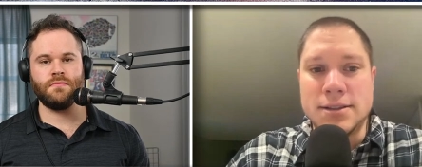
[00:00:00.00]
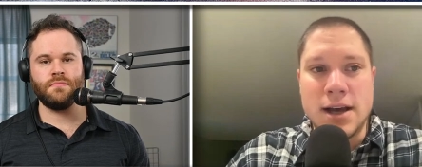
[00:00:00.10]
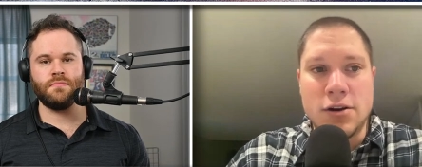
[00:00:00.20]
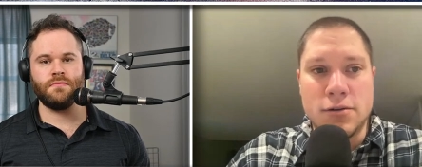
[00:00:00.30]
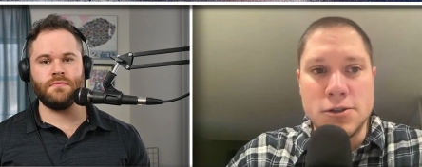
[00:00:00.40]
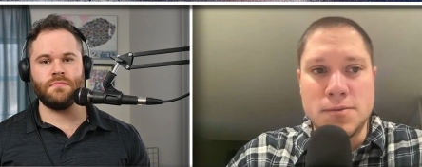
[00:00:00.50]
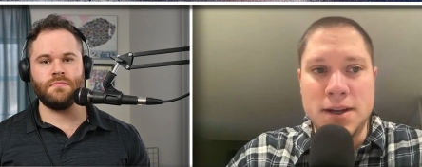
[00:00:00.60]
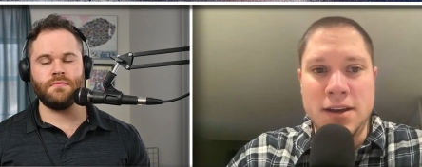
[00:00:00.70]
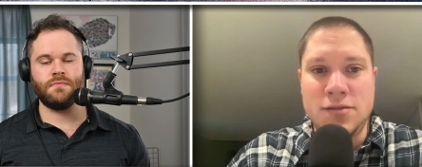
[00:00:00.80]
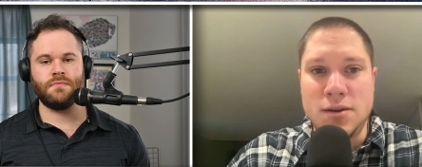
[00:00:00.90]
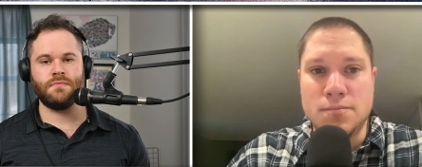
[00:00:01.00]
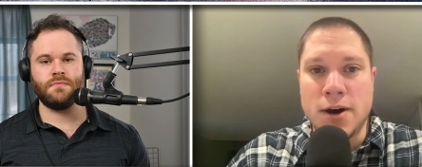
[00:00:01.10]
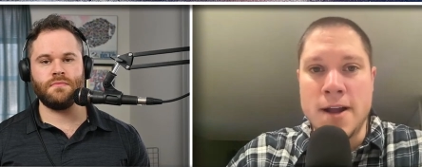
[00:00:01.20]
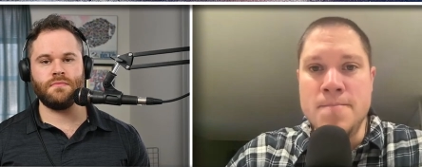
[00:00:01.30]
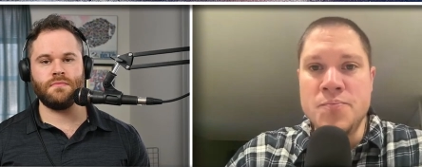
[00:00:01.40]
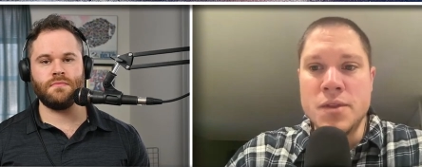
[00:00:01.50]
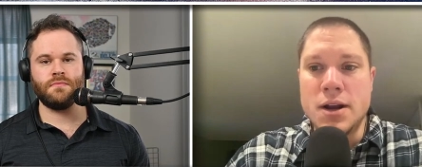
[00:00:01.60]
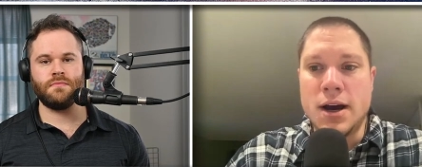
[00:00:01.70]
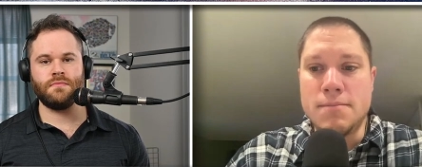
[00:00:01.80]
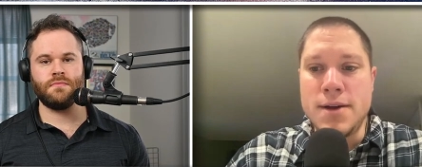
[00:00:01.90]
Speaker 1: it's not always been easy, but
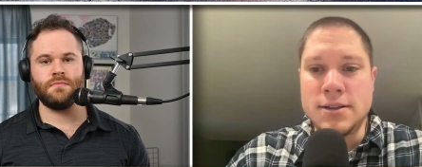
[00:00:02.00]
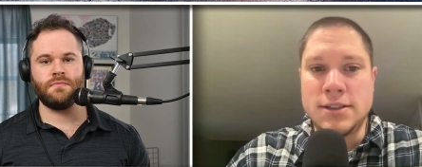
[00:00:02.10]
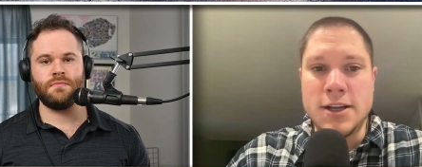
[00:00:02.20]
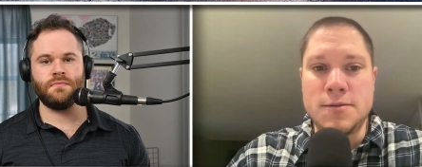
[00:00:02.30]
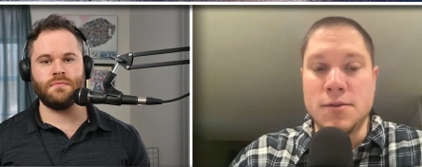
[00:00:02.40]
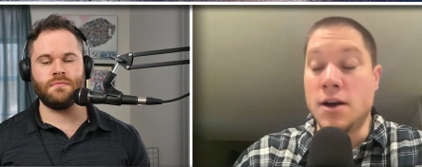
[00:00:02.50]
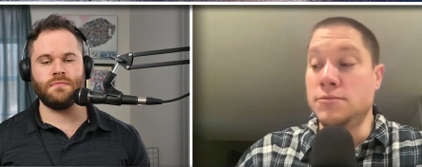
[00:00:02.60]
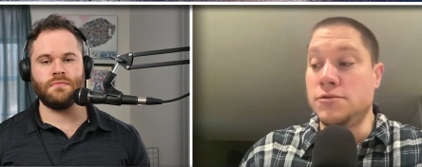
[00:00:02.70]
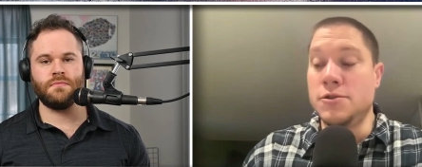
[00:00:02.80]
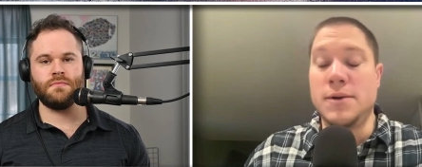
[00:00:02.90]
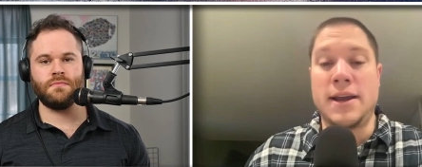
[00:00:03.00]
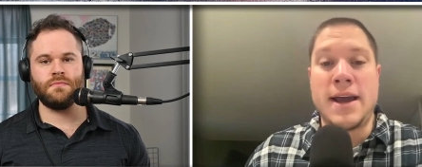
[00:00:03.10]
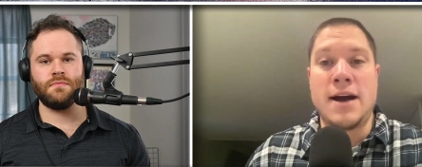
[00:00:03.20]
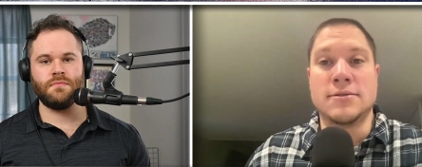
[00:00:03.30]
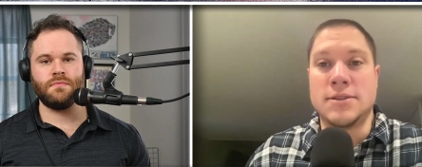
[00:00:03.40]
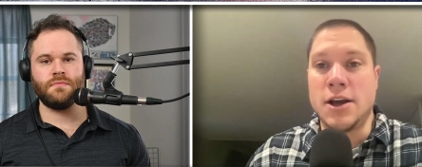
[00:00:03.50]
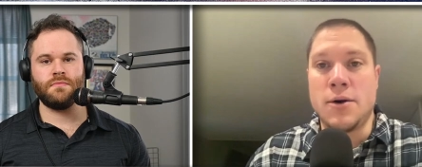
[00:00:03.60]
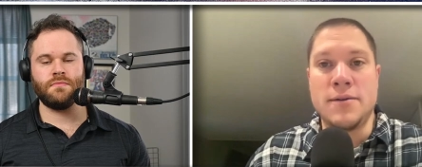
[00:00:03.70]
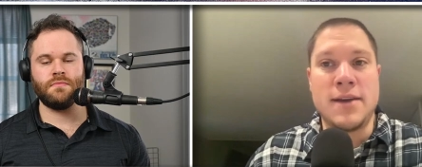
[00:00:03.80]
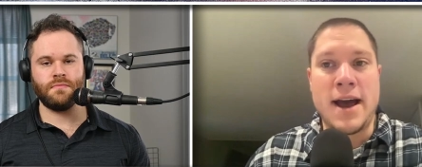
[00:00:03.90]
Penn State's comes through when it counts. They
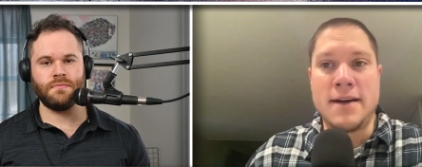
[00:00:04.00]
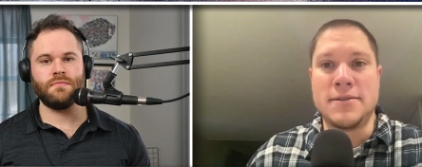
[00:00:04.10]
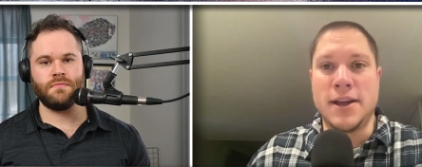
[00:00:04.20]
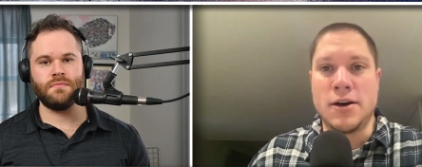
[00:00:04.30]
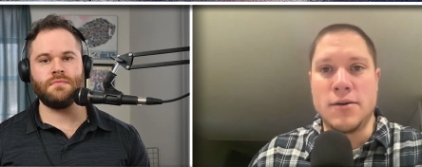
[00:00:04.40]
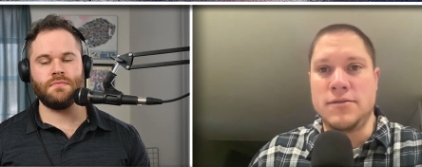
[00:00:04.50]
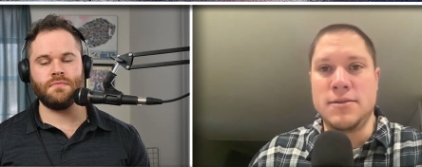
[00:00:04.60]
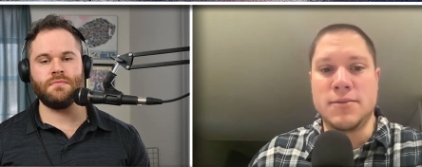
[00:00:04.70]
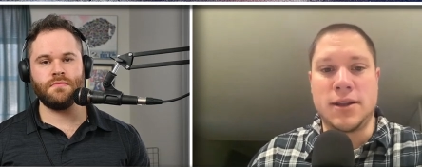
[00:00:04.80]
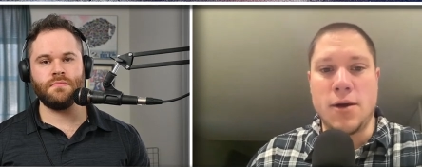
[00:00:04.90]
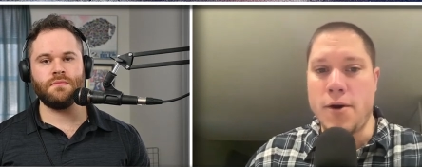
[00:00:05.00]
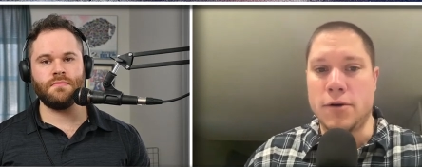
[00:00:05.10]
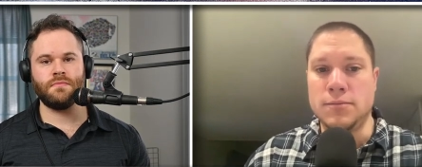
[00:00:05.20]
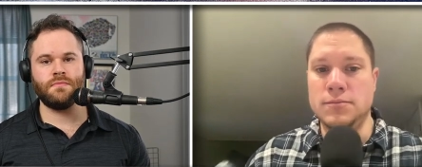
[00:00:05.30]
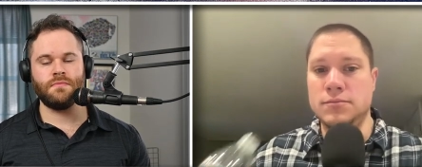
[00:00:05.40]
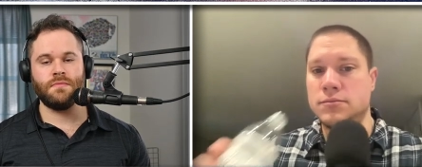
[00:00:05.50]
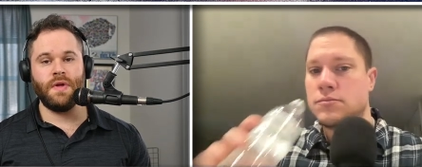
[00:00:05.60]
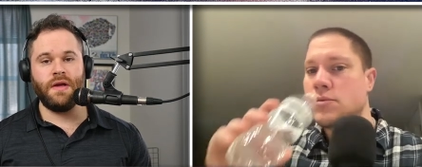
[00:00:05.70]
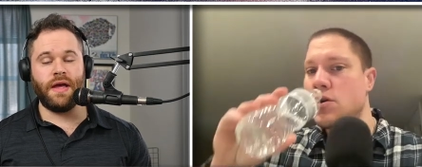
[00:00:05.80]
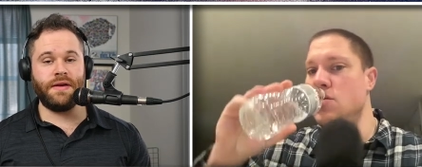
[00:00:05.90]
always have, and they always seem like they will.
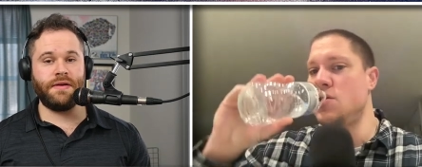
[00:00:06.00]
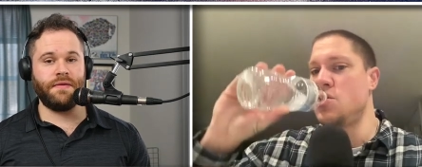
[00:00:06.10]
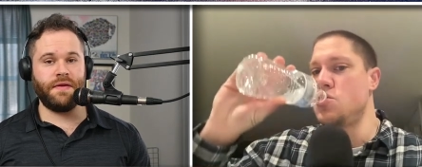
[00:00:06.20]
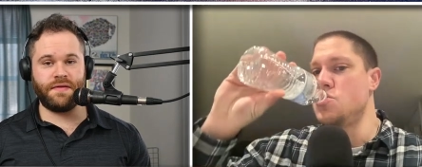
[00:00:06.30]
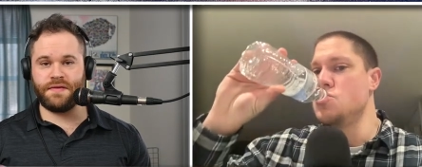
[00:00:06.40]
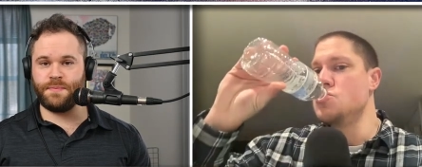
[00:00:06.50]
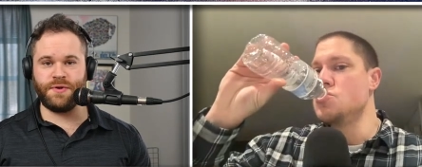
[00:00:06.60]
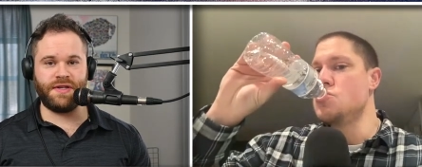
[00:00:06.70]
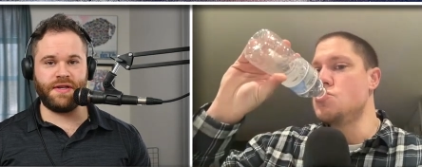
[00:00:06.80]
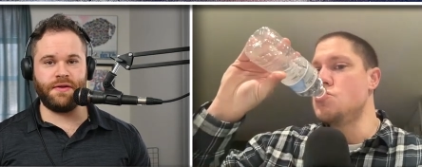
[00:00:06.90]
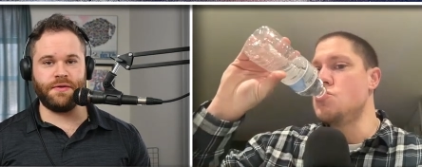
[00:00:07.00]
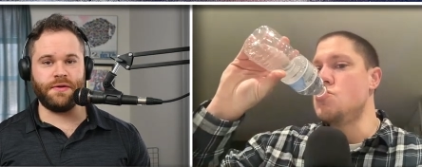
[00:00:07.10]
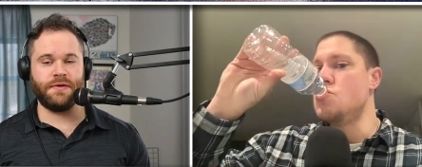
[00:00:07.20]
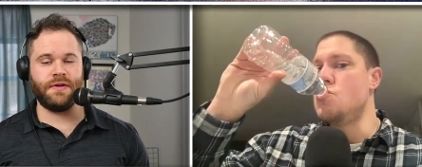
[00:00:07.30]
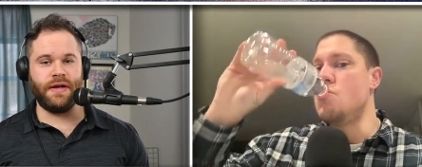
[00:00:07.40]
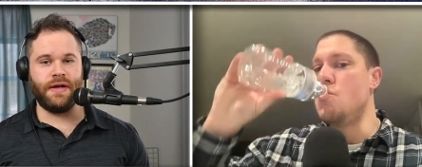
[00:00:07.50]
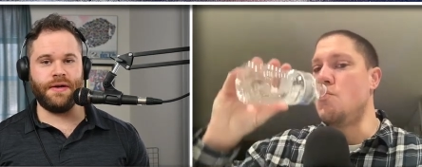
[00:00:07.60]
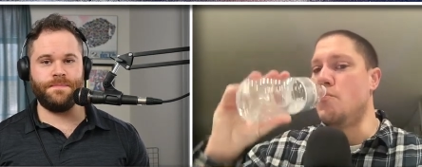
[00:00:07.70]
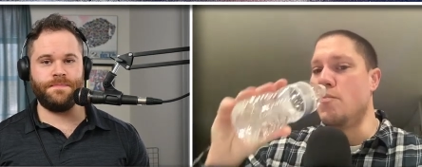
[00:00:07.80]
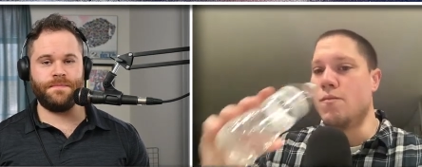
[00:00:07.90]
Speaker 2: And this particular
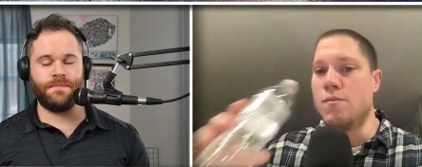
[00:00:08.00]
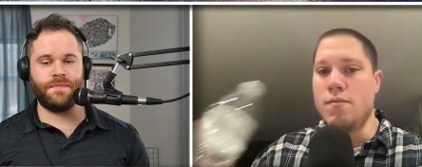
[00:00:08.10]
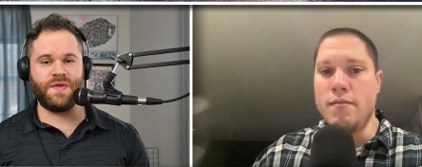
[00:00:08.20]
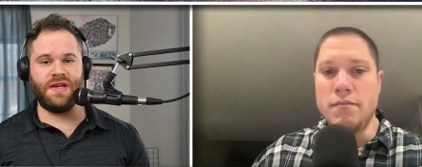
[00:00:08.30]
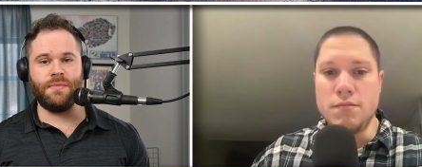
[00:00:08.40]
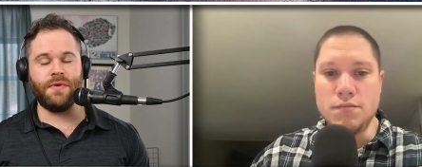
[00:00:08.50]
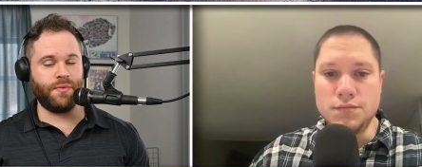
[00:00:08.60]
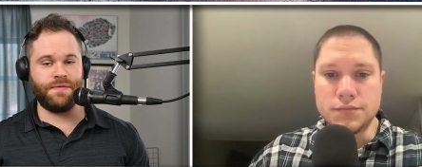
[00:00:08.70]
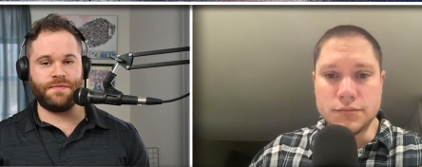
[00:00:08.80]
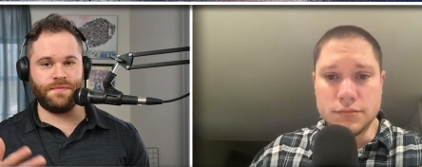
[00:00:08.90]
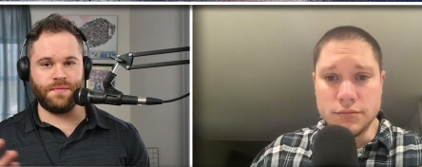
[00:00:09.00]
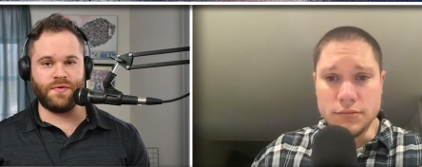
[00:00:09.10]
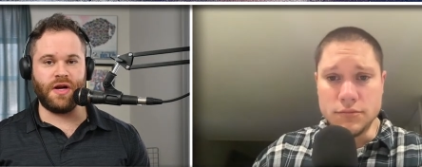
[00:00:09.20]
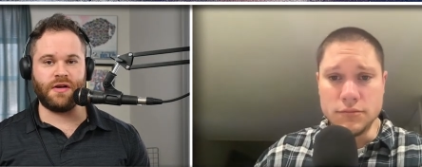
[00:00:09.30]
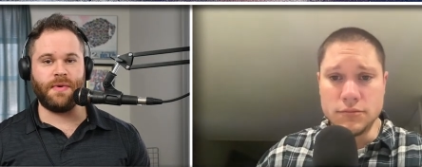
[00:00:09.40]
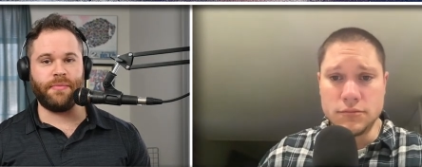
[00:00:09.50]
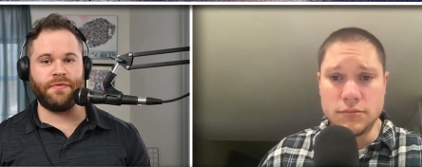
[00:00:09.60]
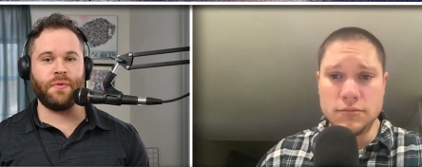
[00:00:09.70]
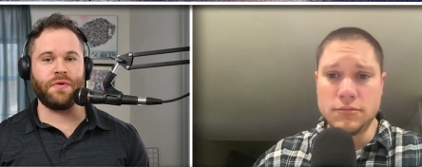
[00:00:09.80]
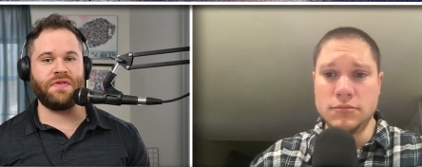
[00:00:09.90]
team that we've talked about
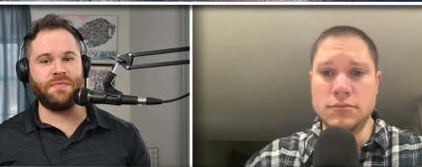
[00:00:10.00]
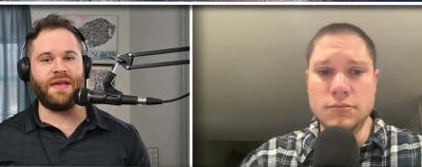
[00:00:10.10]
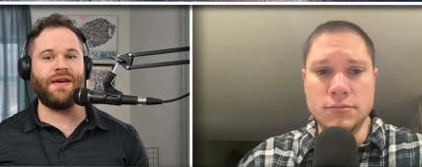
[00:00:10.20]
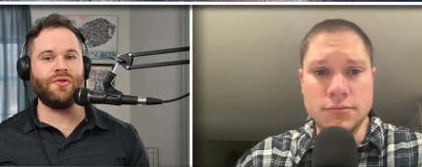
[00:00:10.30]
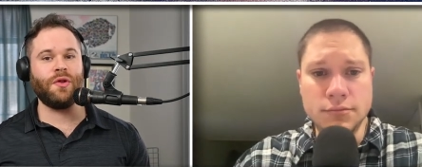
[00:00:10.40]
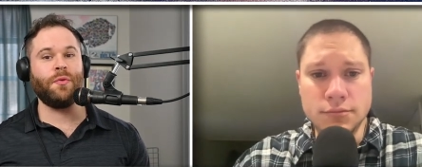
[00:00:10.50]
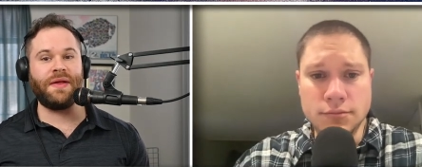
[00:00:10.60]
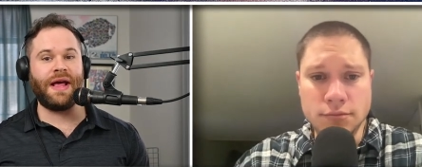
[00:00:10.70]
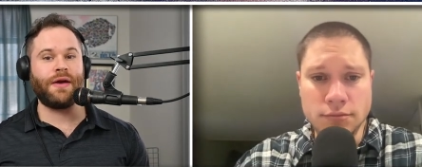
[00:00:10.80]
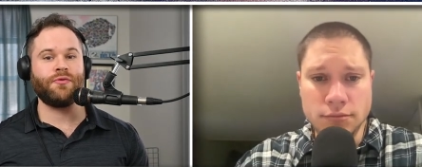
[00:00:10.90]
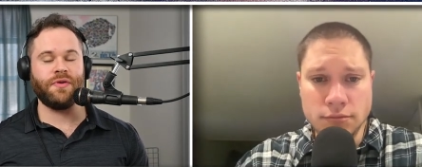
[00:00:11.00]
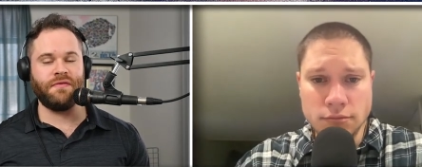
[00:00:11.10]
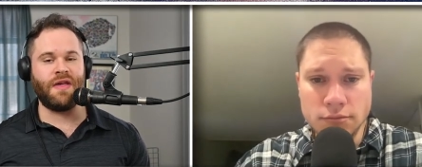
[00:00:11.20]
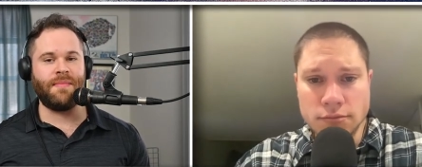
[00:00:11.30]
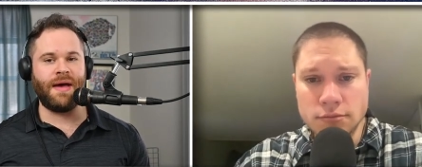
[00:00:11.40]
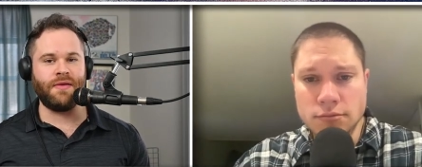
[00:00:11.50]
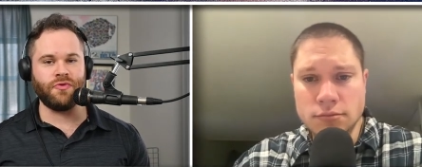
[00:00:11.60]
before seems to have a little bit extra of that magic.